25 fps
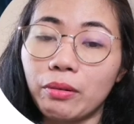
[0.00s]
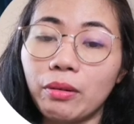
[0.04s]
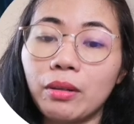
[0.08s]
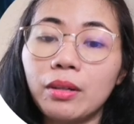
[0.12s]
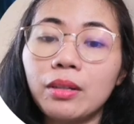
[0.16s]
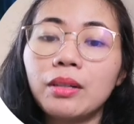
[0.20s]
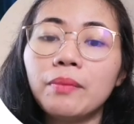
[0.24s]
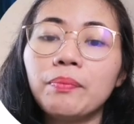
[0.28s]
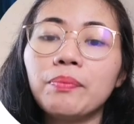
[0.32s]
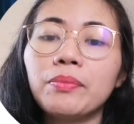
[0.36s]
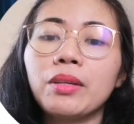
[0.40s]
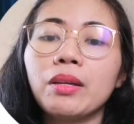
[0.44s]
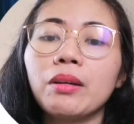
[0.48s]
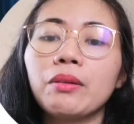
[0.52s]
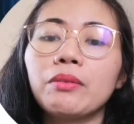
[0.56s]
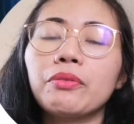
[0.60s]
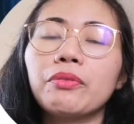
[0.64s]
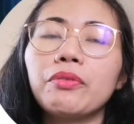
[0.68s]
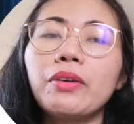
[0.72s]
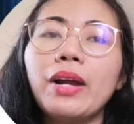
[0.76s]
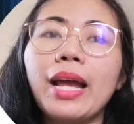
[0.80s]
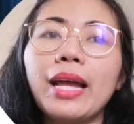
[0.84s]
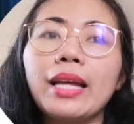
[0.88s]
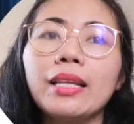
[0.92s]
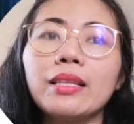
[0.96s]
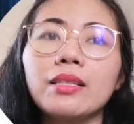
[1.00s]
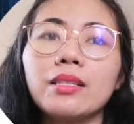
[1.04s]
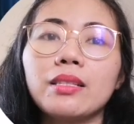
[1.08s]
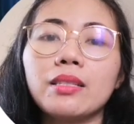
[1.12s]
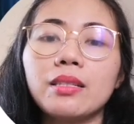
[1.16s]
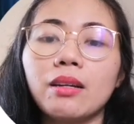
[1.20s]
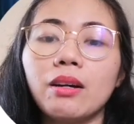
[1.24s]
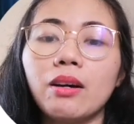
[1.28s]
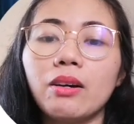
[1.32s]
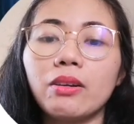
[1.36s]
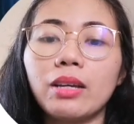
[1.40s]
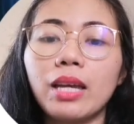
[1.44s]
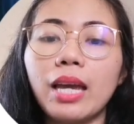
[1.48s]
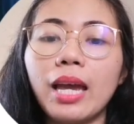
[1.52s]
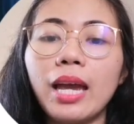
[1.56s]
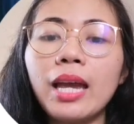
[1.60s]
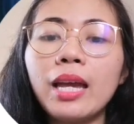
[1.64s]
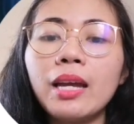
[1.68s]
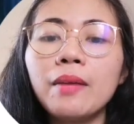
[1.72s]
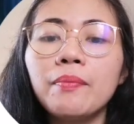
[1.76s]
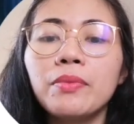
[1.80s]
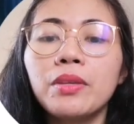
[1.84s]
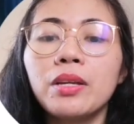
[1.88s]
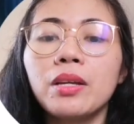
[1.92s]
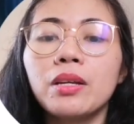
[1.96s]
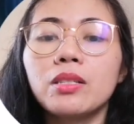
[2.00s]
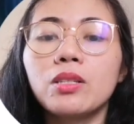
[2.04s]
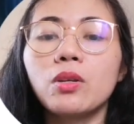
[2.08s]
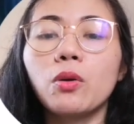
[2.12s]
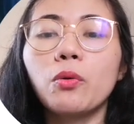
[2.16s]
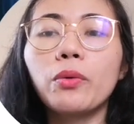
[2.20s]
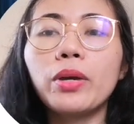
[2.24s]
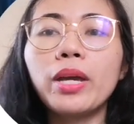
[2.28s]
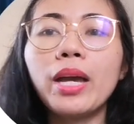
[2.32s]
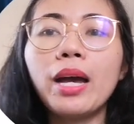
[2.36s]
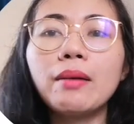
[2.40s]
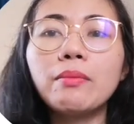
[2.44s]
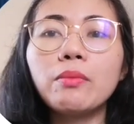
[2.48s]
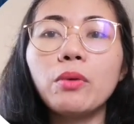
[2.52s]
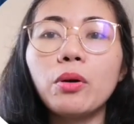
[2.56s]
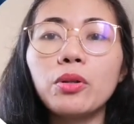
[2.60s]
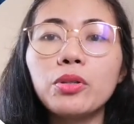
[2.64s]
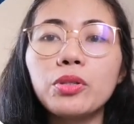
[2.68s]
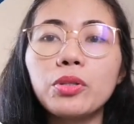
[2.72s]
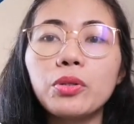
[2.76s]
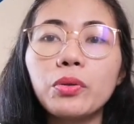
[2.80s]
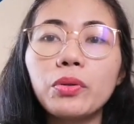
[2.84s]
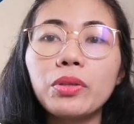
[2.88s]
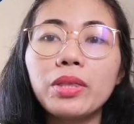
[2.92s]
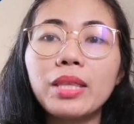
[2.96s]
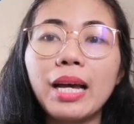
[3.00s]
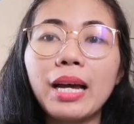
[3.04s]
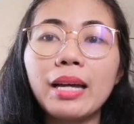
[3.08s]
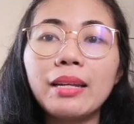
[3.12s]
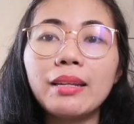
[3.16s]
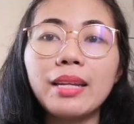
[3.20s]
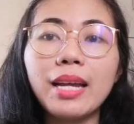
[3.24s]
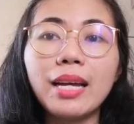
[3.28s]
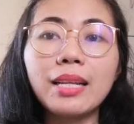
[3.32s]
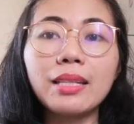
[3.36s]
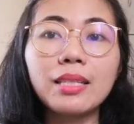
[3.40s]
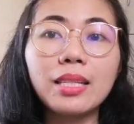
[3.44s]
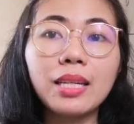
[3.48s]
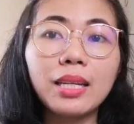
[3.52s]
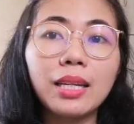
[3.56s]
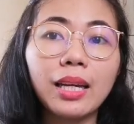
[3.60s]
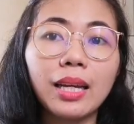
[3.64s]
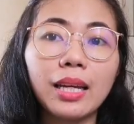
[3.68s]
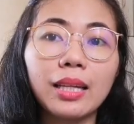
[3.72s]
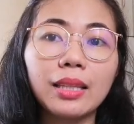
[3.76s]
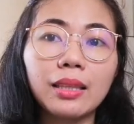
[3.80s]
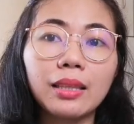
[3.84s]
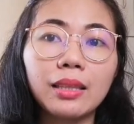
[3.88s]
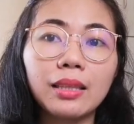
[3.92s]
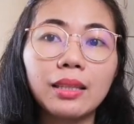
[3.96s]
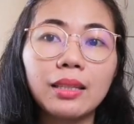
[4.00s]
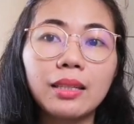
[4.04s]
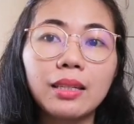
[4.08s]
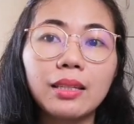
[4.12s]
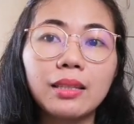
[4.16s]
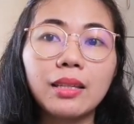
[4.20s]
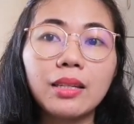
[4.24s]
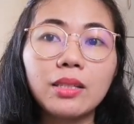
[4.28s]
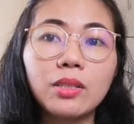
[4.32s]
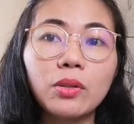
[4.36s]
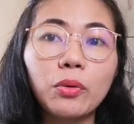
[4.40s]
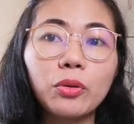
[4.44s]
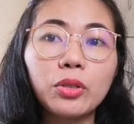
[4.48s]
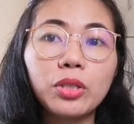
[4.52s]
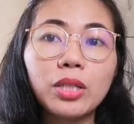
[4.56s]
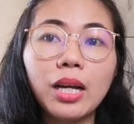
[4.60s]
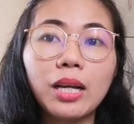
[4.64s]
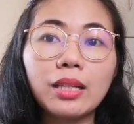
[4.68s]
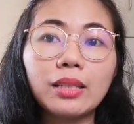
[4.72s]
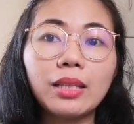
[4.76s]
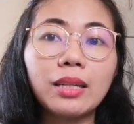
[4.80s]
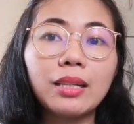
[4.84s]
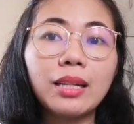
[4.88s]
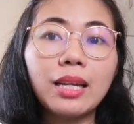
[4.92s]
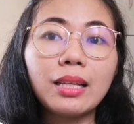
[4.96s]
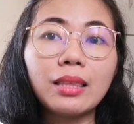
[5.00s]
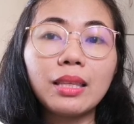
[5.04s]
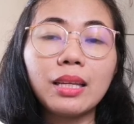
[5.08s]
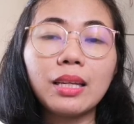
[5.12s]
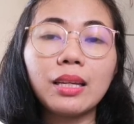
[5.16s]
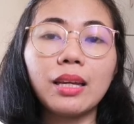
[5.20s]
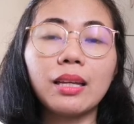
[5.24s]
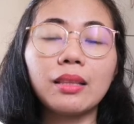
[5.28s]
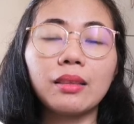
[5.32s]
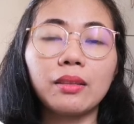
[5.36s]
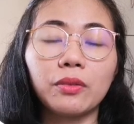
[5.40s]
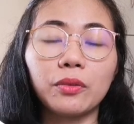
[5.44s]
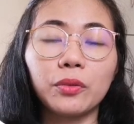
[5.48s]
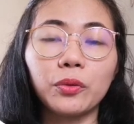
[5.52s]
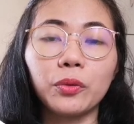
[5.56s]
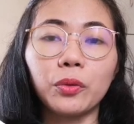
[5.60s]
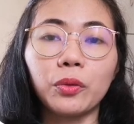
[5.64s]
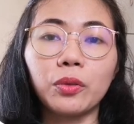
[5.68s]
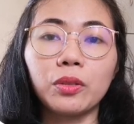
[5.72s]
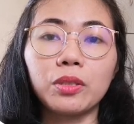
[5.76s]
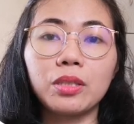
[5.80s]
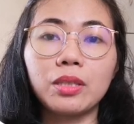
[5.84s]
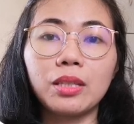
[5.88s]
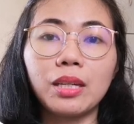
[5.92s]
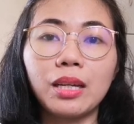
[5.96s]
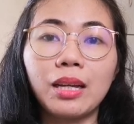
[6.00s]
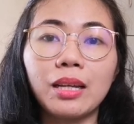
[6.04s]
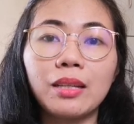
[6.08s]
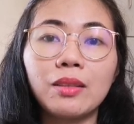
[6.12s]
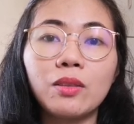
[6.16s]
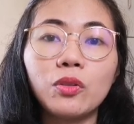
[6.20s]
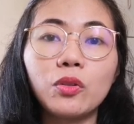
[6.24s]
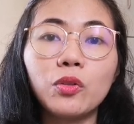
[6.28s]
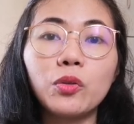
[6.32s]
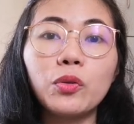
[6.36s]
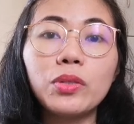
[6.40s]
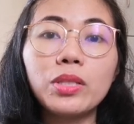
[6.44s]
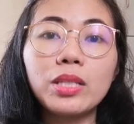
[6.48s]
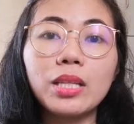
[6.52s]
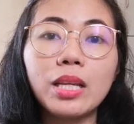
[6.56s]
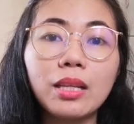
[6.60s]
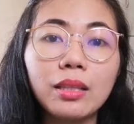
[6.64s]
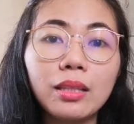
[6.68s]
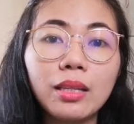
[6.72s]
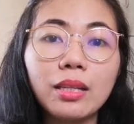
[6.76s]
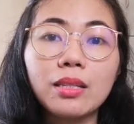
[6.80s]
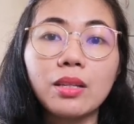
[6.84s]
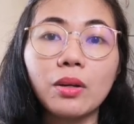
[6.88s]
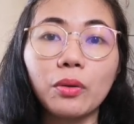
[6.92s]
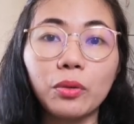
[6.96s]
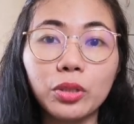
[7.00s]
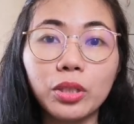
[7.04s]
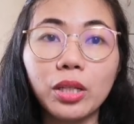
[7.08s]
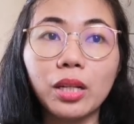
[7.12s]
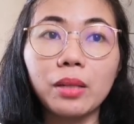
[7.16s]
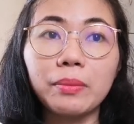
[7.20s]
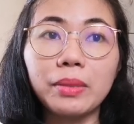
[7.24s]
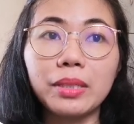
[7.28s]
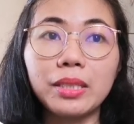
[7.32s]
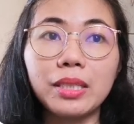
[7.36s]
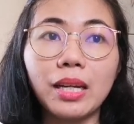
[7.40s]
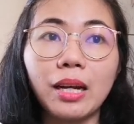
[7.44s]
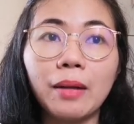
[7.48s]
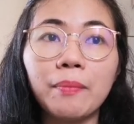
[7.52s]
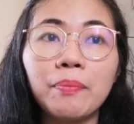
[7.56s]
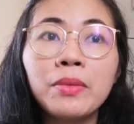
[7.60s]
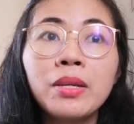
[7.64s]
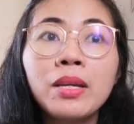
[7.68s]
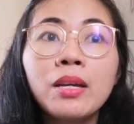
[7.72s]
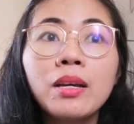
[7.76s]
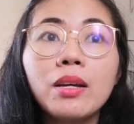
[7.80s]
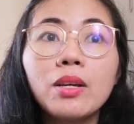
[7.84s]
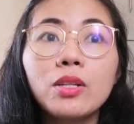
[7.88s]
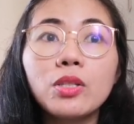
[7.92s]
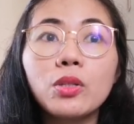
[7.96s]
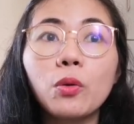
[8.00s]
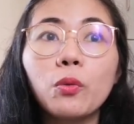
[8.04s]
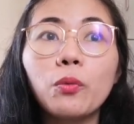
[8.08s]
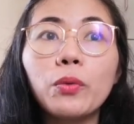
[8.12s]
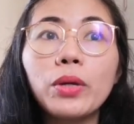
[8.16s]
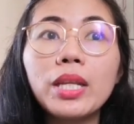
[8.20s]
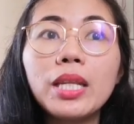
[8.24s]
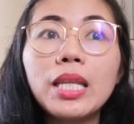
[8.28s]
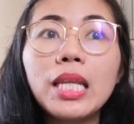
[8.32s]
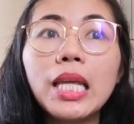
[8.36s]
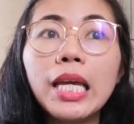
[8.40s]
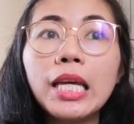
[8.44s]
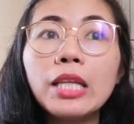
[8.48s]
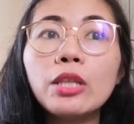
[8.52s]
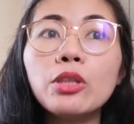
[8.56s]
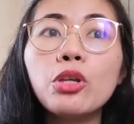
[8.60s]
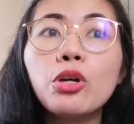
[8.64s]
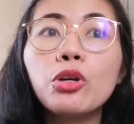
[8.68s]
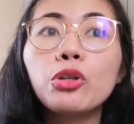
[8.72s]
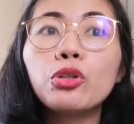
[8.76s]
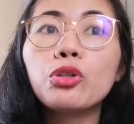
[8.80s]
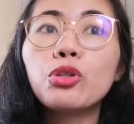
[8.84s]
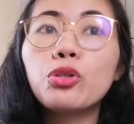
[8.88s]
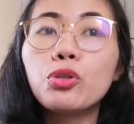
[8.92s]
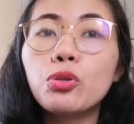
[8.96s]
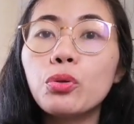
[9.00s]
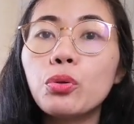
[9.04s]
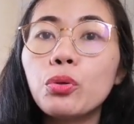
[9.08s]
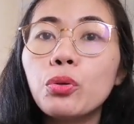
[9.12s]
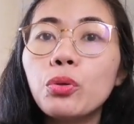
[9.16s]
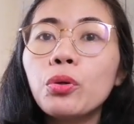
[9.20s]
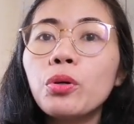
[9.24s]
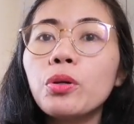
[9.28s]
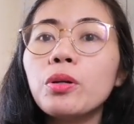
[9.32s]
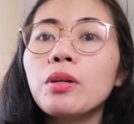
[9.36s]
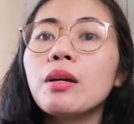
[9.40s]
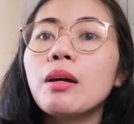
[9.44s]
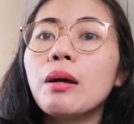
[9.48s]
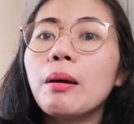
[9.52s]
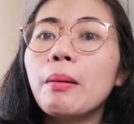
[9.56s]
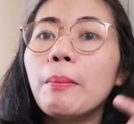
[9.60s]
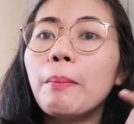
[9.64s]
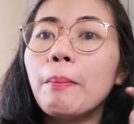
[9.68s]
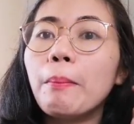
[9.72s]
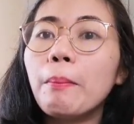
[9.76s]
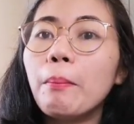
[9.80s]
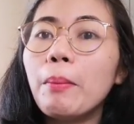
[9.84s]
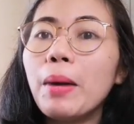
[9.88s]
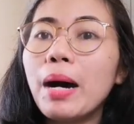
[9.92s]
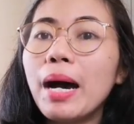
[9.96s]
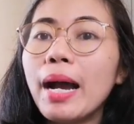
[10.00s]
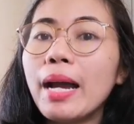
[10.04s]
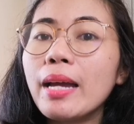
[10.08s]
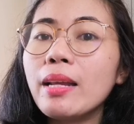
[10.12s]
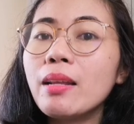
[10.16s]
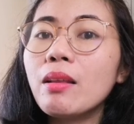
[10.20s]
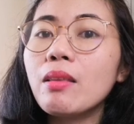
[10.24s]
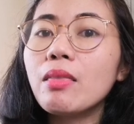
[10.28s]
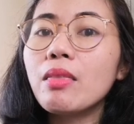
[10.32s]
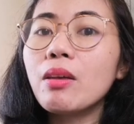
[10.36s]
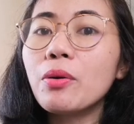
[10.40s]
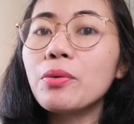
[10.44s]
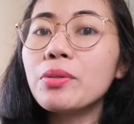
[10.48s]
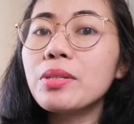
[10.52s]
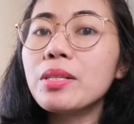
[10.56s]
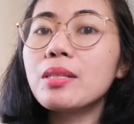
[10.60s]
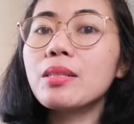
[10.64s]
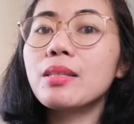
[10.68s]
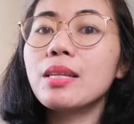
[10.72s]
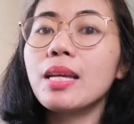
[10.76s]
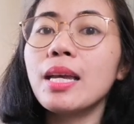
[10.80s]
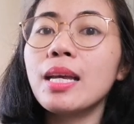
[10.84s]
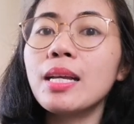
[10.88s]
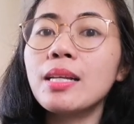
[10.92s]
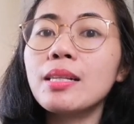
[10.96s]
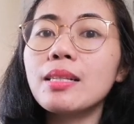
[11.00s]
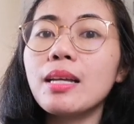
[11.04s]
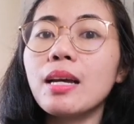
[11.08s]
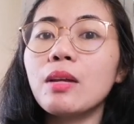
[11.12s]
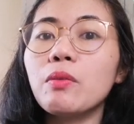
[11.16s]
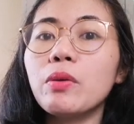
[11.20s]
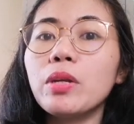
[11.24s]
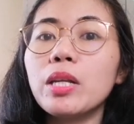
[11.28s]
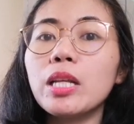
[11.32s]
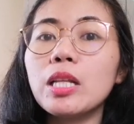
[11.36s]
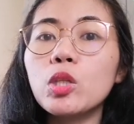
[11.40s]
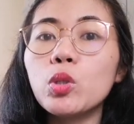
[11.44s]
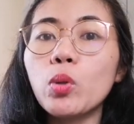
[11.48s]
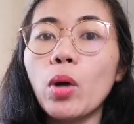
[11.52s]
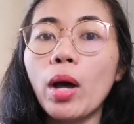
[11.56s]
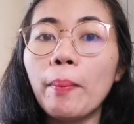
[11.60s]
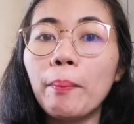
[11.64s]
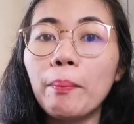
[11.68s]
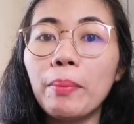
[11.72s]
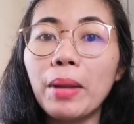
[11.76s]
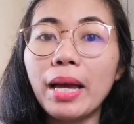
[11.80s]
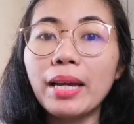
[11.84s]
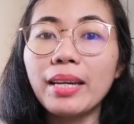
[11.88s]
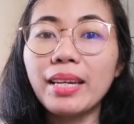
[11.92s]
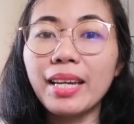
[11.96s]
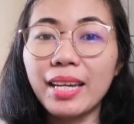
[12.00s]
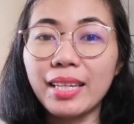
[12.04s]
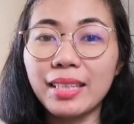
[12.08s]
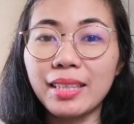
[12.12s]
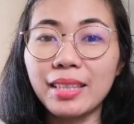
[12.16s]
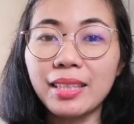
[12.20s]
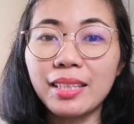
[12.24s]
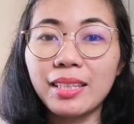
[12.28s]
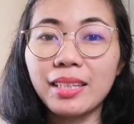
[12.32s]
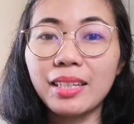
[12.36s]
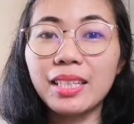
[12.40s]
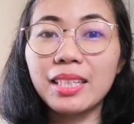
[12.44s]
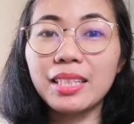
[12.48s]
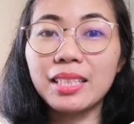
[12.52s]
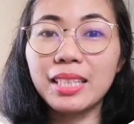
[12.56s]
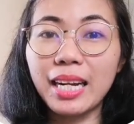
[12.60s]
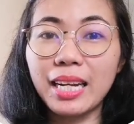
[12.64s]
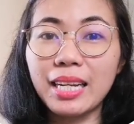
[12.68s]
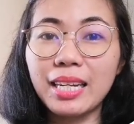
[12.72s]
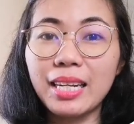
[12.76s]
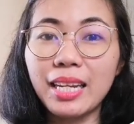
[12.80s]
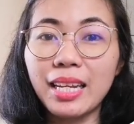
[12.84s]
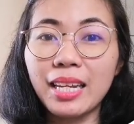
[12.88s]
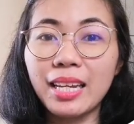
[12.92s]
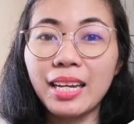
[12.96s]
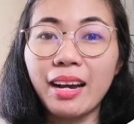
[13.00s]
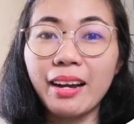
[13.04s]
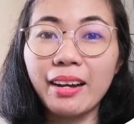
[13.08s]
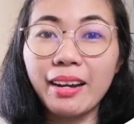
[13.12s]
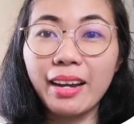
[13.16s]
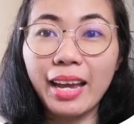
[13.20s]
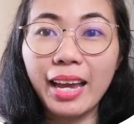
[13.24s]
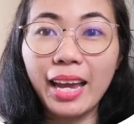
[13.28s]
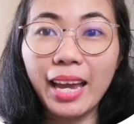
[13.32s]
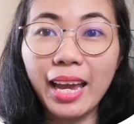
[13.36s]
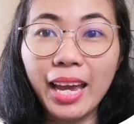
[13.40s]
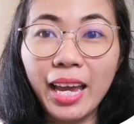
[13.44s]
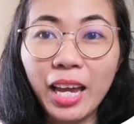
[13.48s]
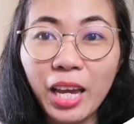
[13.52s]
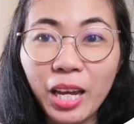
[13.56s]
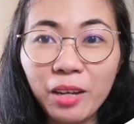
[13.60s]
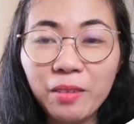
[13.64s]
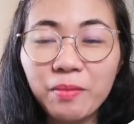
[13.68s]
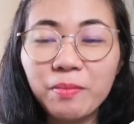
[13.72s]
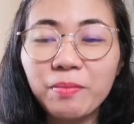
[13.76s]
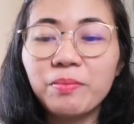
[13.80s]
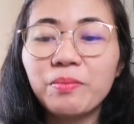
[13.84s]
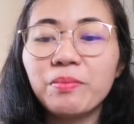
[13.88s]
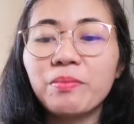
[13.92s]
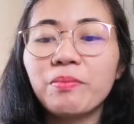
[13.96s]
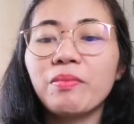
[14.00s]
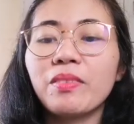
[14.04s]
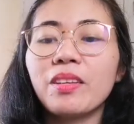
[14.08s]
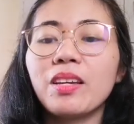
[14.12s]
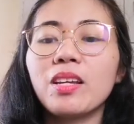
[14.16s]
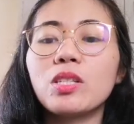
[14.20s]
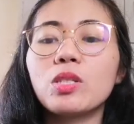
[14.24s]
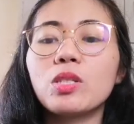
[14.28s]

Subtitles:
and our friends. Okay, so we have also the netiquette, the netiquette rules in using the social media. So we need to mind those things and we need to apply it already. Okay,